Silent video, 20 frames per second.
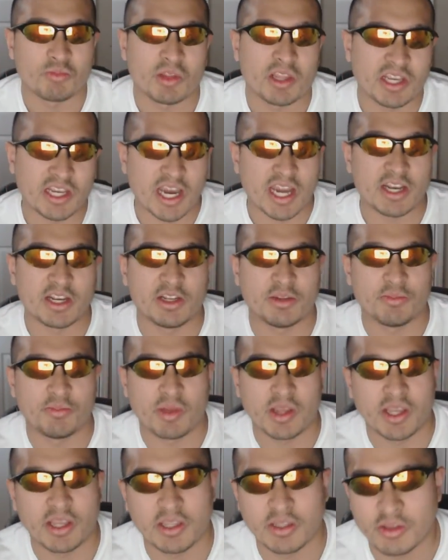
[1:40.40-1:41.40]
it kind of
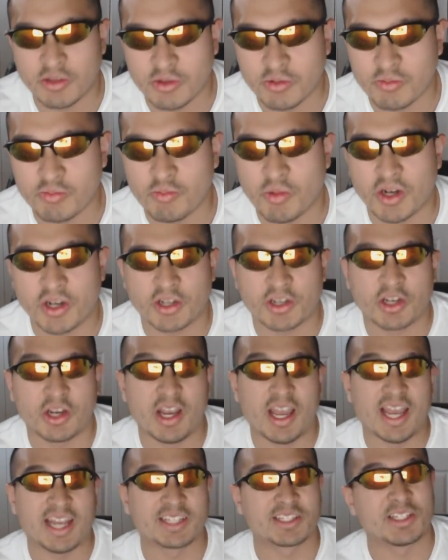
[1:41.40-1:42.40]
made
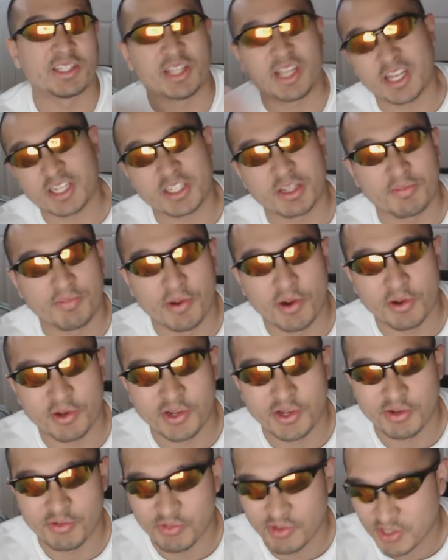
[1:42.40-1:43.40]
Monica as the next opponent,